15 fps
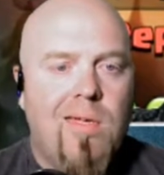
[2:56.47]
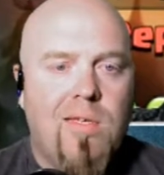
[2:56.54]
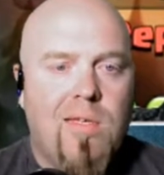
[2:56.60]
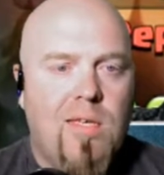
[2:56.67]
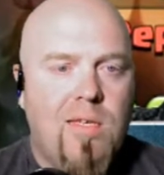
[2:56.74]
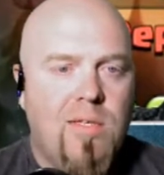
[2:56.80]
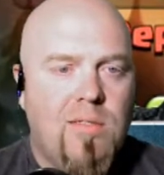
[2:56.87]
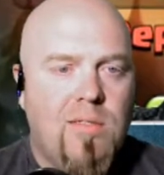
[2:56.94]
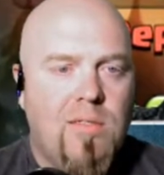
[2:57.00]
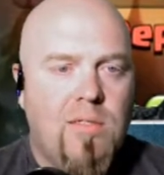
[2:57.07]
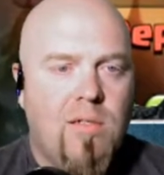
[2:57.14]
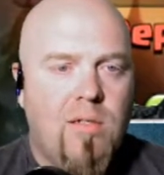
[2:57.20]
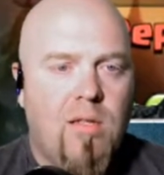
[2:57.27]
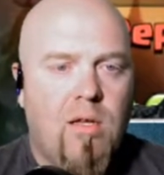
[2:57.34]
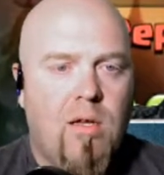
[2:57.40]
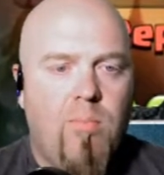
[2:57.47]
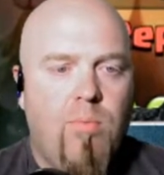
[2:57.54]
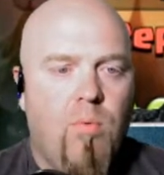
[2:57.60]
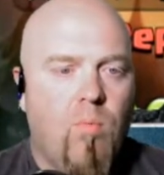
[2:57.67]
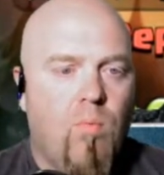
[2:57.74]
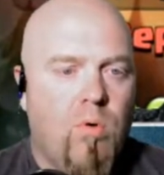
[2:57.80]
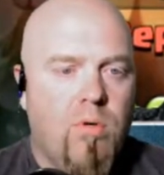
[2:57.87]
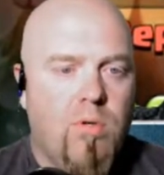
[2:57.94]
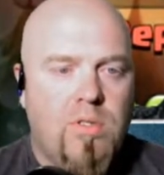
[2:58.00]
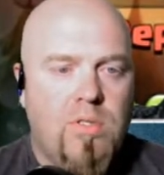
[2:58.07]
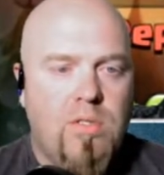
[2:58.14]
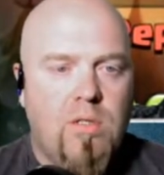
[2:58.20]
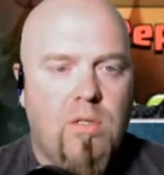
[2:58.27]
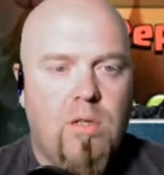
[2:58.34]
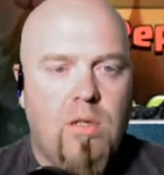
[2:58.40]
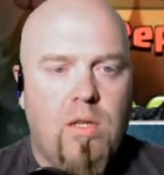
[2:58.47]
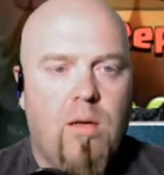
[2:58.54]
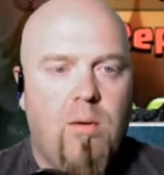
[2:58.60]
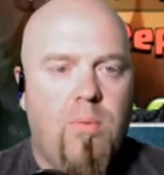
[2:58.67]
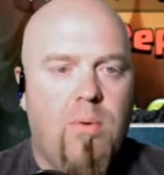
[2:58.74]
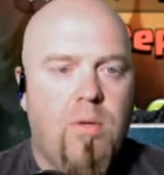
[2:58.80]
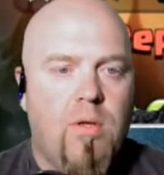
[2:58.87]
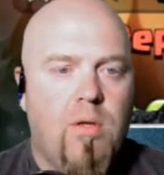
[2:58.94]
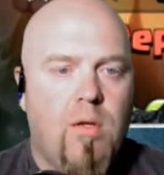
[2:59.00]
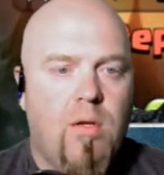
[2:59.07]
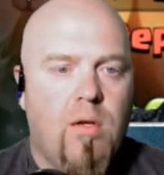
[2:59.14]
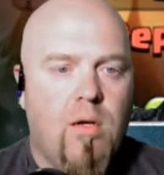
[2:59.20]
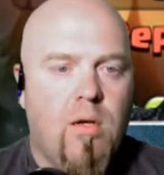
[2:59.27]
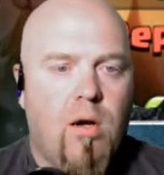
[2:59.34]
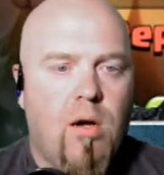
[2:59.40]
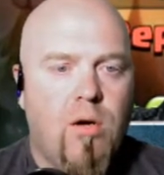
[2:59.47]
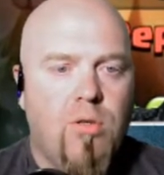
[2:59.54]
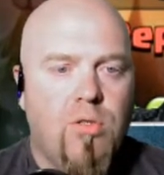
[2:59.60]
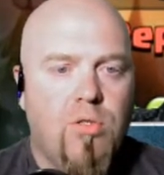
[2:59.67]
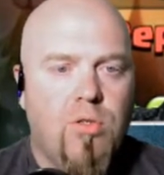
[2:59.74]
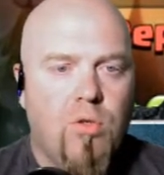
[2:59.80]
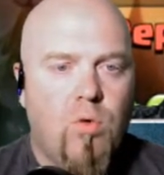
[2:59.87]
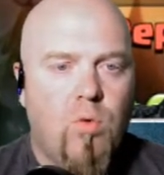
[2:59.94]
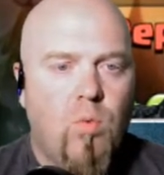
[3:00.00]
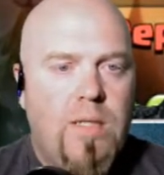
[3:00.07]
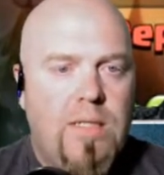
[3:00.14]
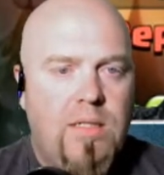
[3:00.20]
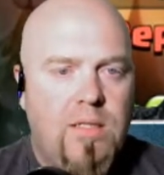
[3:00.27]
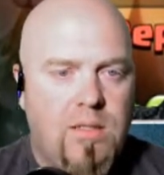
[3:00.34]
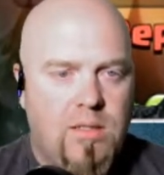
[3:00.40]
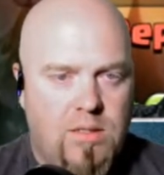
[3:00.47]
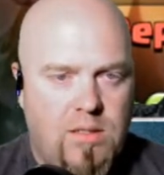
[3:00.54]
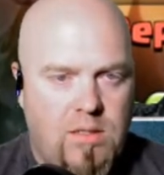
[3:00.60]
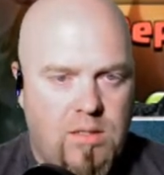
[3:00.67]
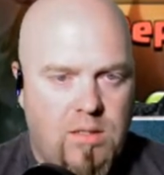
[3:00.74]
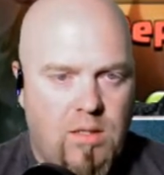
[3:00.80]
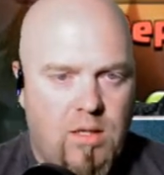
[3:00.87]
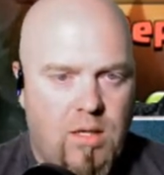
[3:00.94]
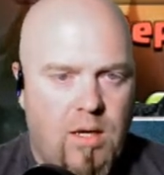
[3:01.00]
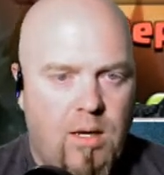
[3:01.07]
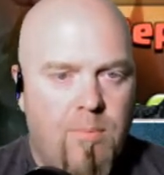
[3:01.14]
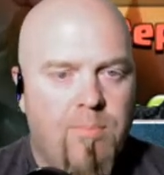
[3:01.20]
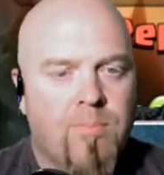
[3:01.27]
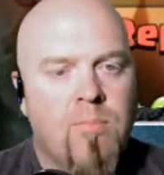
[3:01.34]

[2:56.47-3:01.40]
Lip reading: King's still up, Warden's still up, Archer Queen is still up,